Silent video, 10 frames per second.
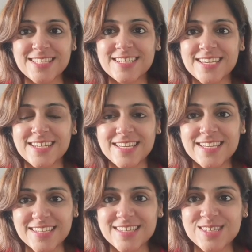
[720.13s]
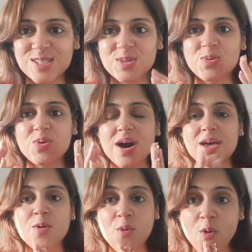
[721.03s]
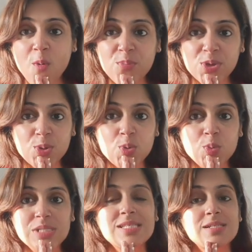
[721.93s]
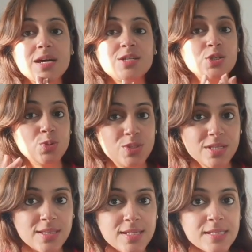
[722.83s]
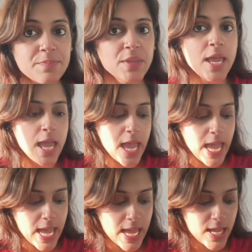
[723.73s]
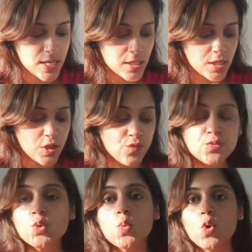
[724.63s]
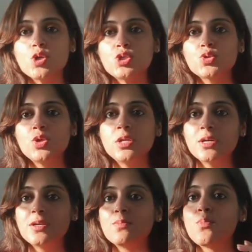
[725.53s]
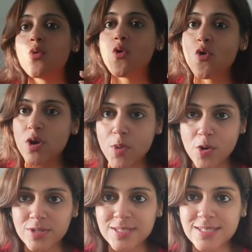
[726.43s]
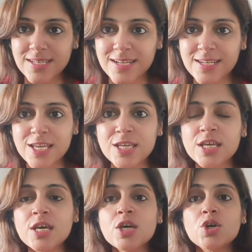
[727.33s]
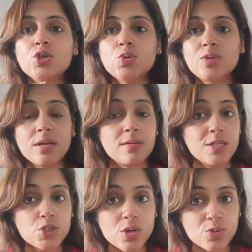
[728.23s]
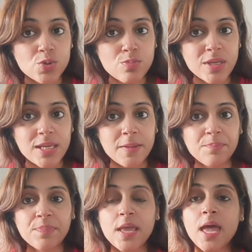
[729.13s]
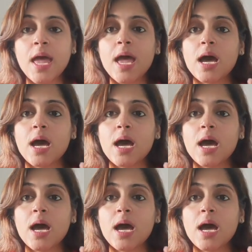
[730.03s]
technique is. So I hope you will start using this. And if you want to learn more about this technique, you can reach out to me